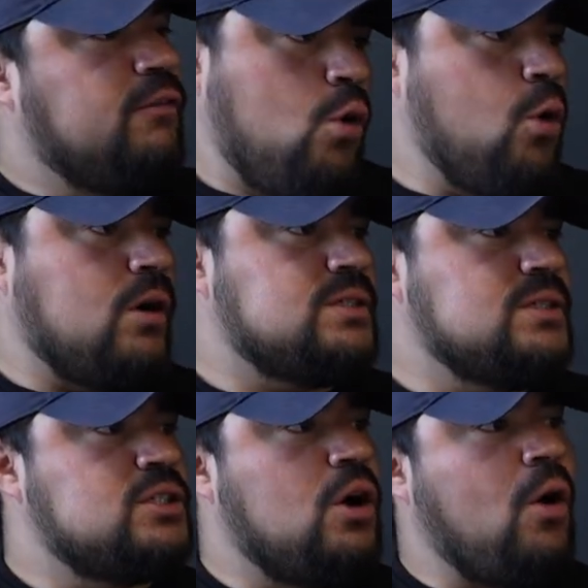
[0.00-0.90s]
Of course.
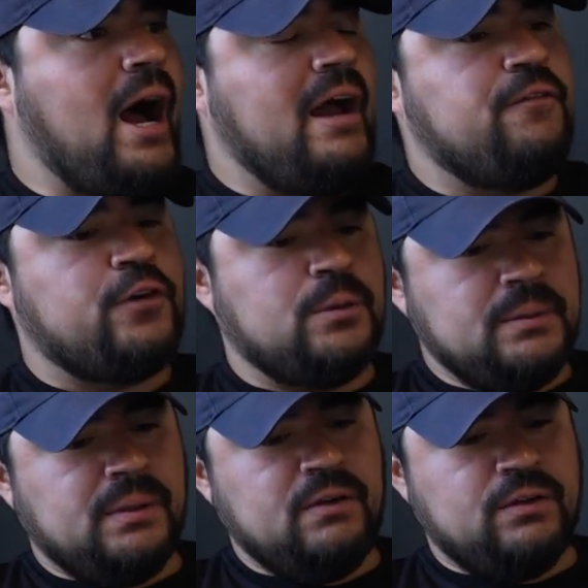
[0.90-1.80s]
And so I
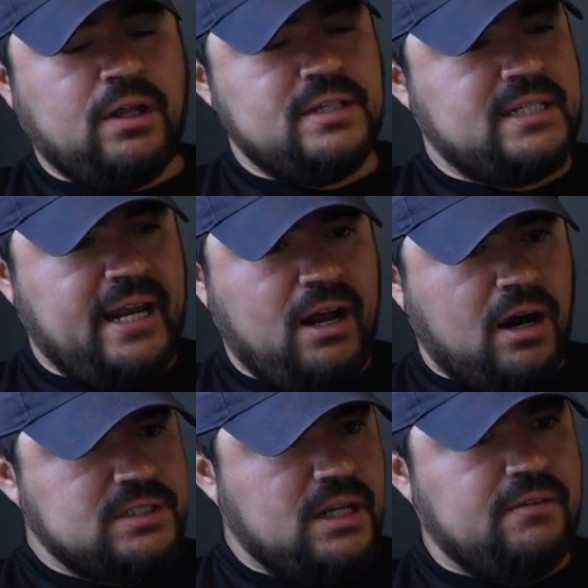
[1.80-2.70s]
firmly believe with all this
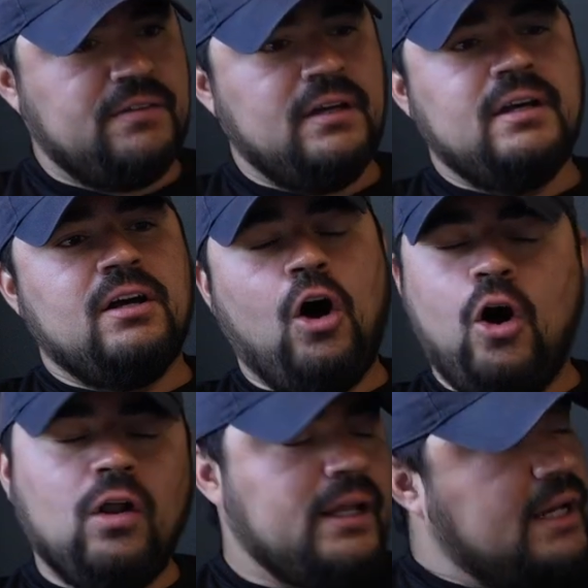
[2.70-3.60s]
NAR stuff,
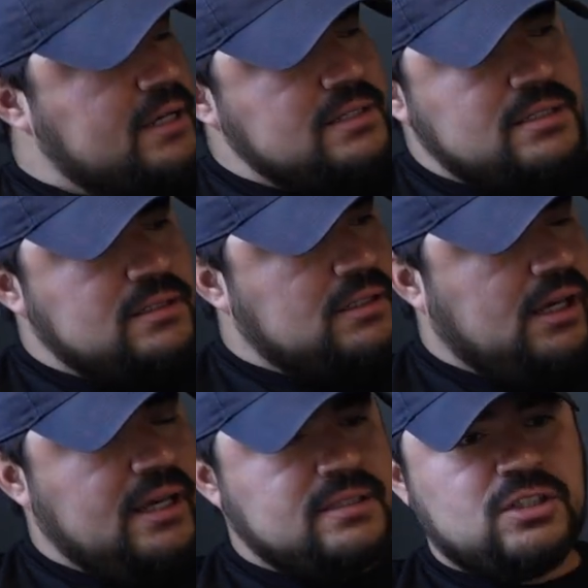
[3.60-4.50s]
all it is,
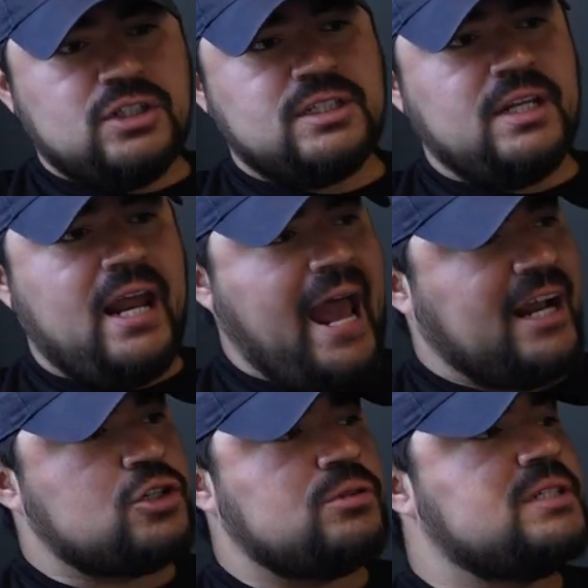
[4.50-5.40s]
it's just an
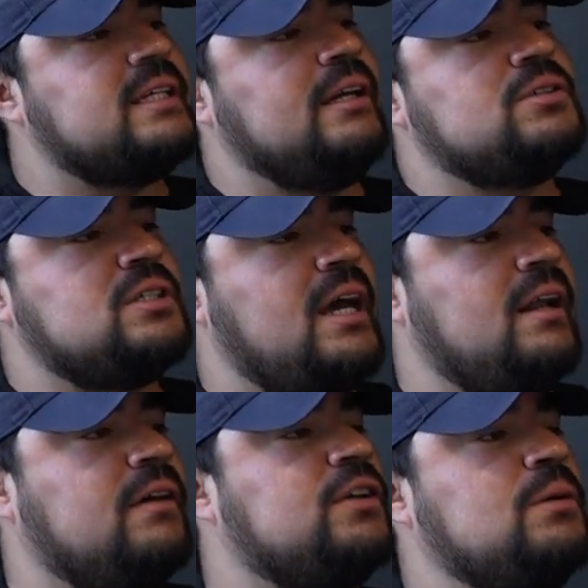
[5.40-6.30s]
extra skill
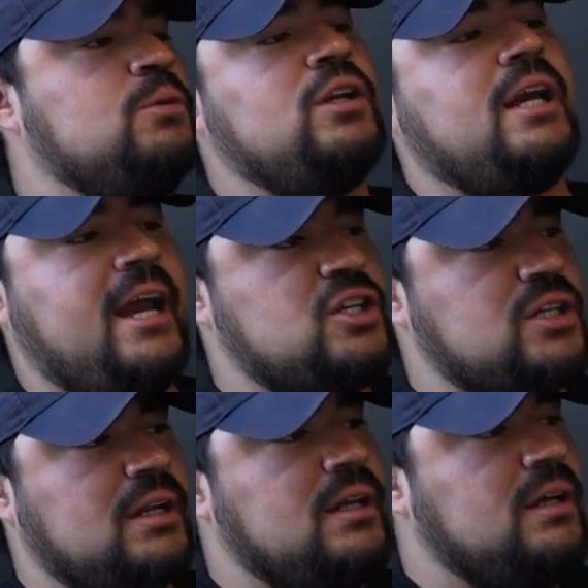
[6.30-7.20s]
set of communication.